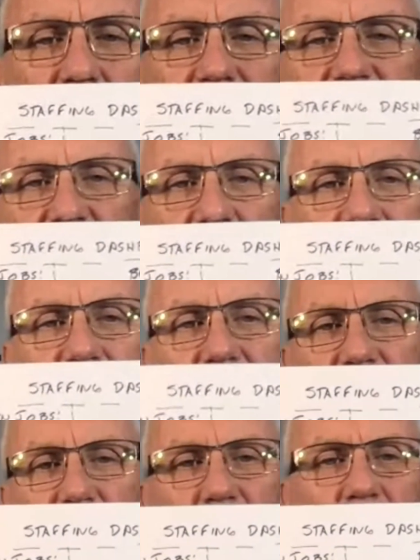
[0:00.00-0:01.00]
a staffing
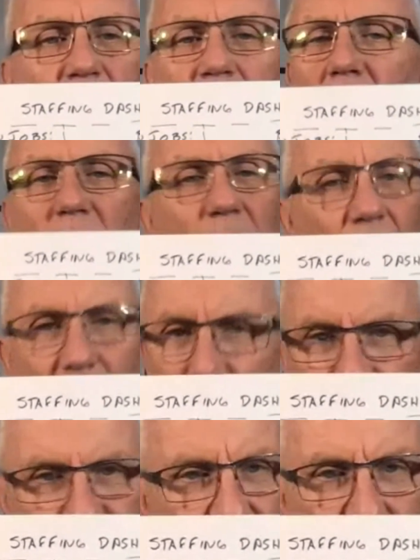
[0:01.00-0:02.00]
firm are
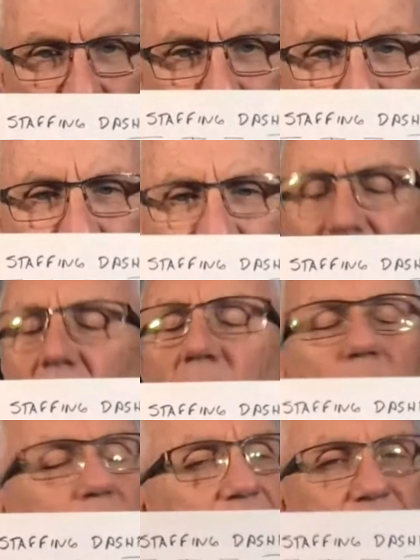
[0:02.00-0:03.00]
always up and
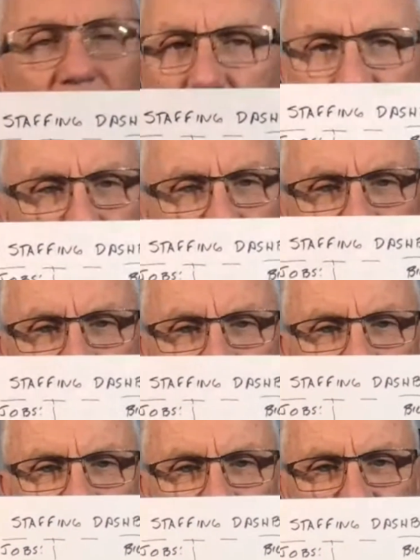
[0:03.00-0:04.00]
always tell me what to do.
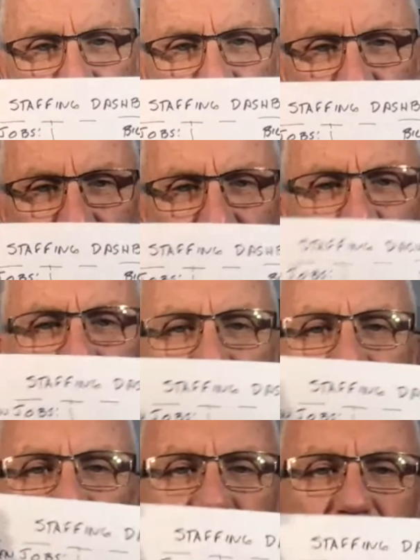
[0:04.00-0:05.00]

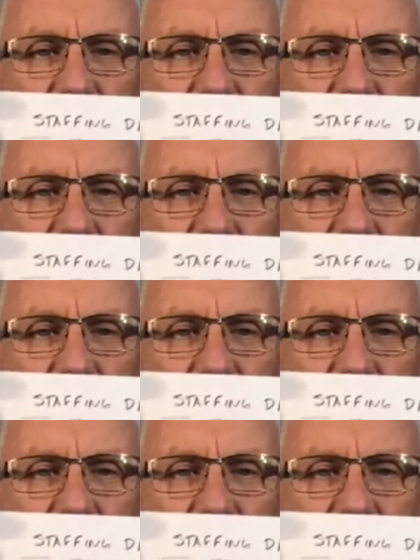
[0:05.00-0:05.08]
This is my